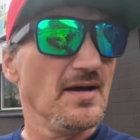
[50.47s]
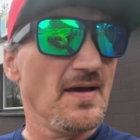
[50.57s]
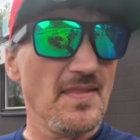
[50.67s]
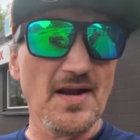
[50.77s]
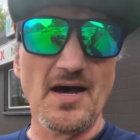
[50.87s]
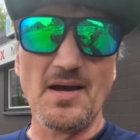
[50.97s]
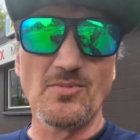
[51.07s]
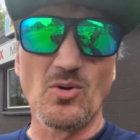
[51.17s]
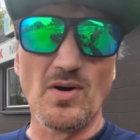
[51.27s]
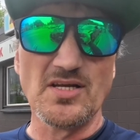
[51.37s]
and then I'm
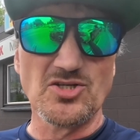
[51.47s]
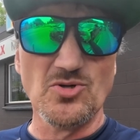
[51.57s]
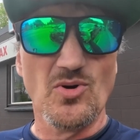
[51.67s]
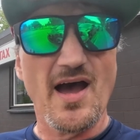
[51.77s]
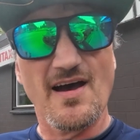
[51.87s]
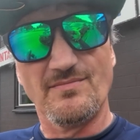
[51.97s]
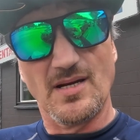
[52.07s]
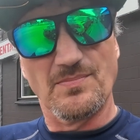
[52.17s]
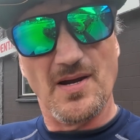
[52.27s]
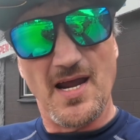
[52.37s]
going to have
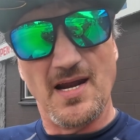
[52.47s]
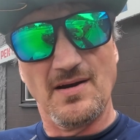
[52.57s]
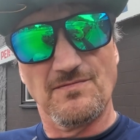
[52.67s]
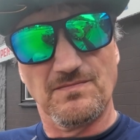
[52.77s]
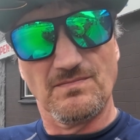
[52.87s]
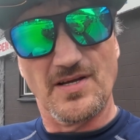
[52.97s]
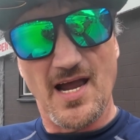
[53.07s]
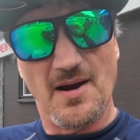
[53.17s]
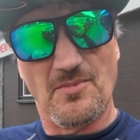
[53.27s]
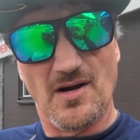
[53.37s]
McBain
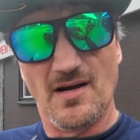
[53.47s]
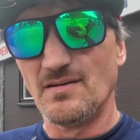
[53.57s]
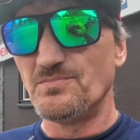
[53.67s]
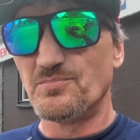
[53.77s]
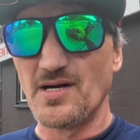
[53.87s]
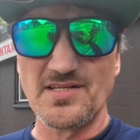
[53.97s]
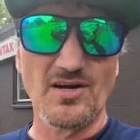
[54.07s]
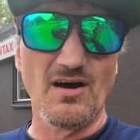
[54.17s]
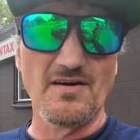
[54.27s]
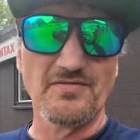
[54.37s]
Camera print it
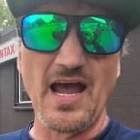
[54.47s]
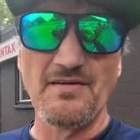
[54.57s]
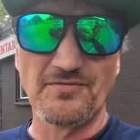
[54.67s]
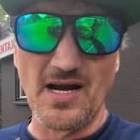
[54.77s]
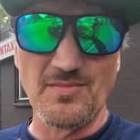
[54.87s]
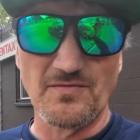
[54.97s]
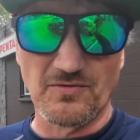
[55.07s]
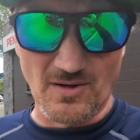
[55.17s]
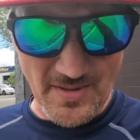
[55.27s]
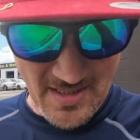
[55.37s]
off and frame it
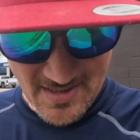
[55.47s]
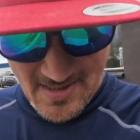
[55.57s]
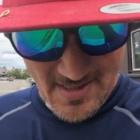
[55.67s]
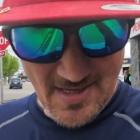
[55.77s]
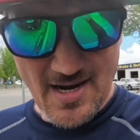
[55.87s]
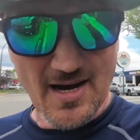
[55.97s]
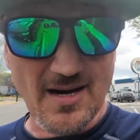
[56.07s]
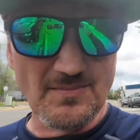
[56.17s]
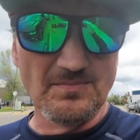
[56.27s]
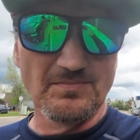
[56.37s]
for me.
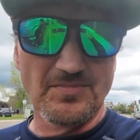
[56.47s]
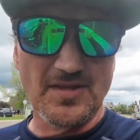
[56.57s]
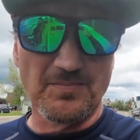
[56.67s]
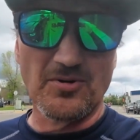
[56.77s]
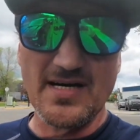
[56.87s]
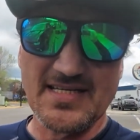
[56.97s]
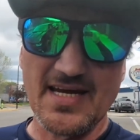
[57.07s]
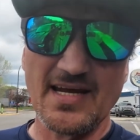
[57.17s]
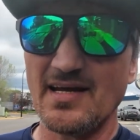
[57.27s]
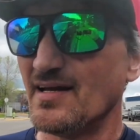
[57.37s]
The
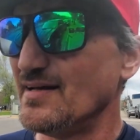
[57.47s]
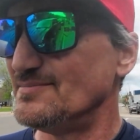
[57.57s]
printing,